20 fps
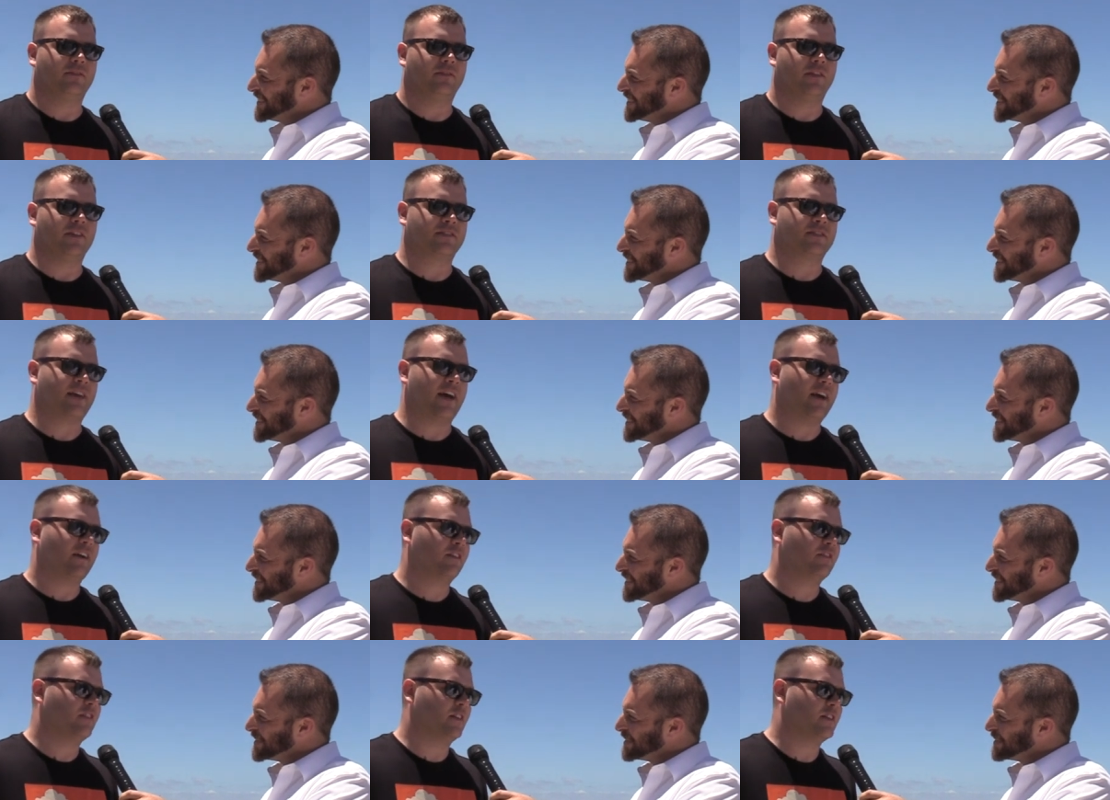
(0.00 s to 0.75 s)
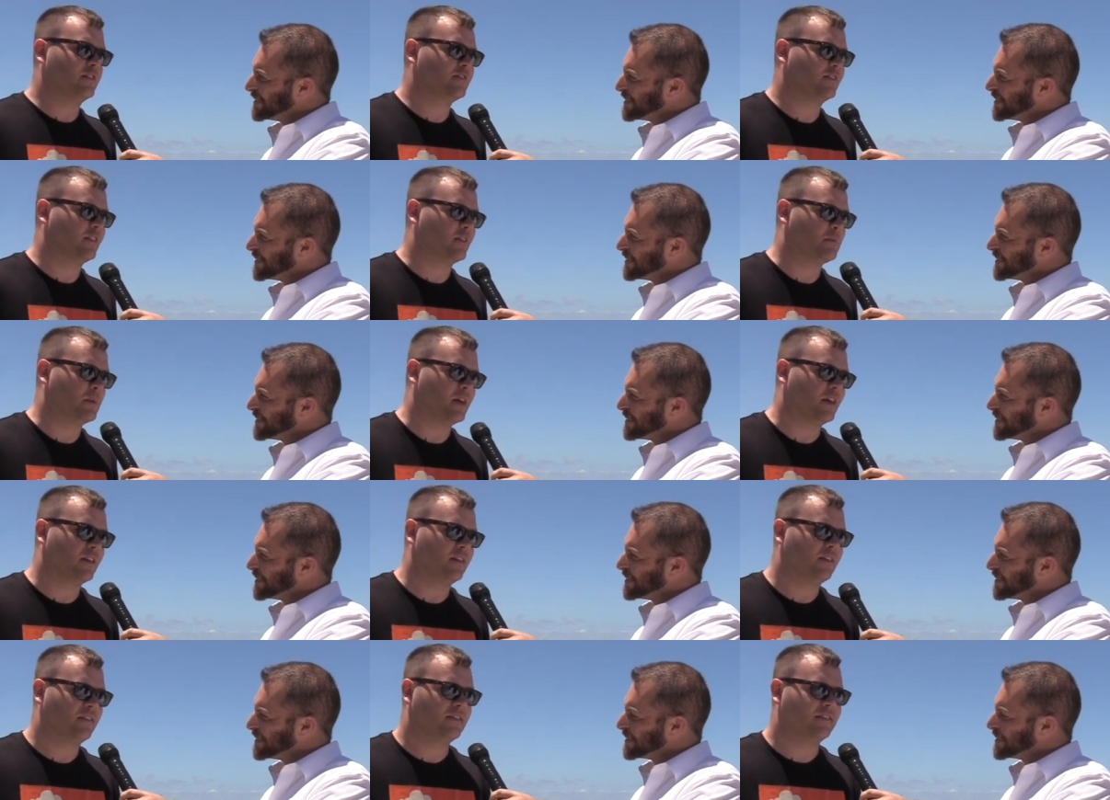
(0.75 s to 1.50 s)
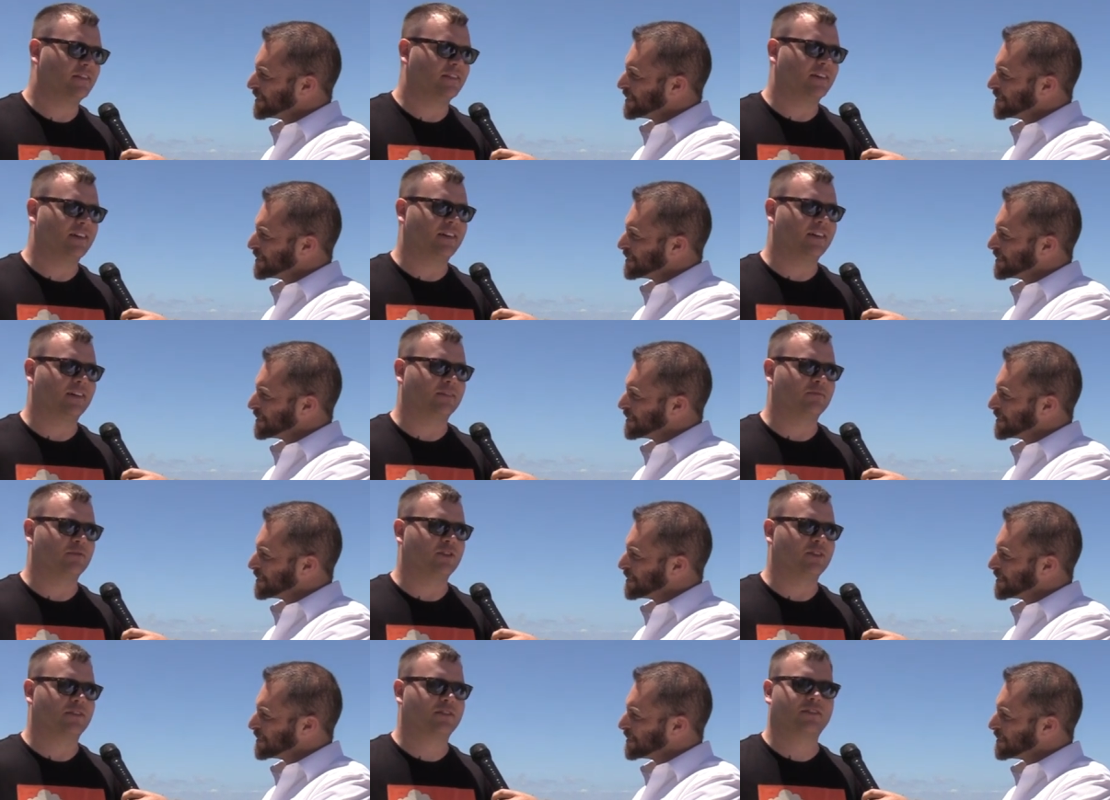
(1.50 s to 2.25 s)
Speaker 1: the sacrifice they made,
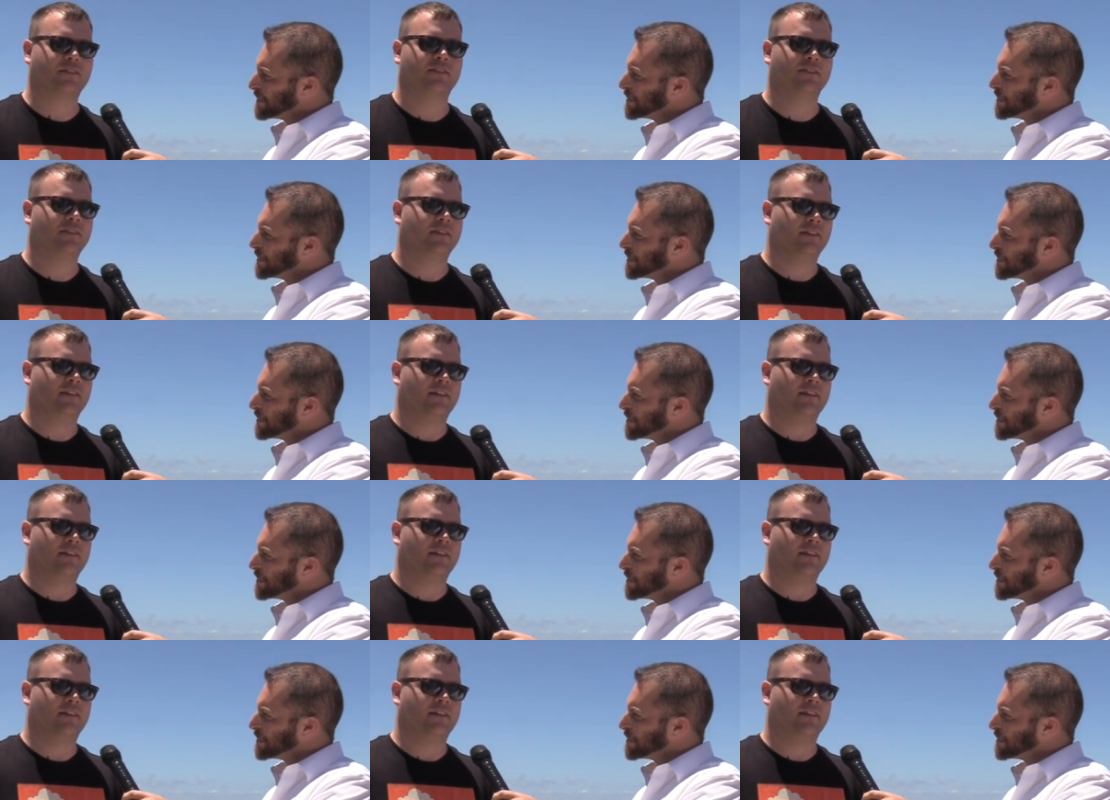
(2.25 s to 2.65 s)
um, just